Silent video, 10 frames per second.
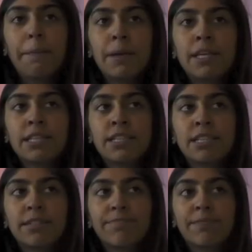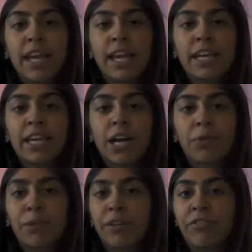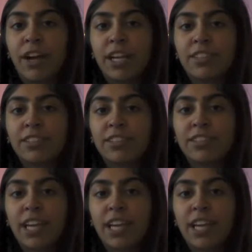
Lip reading: I miss hanging out with my friends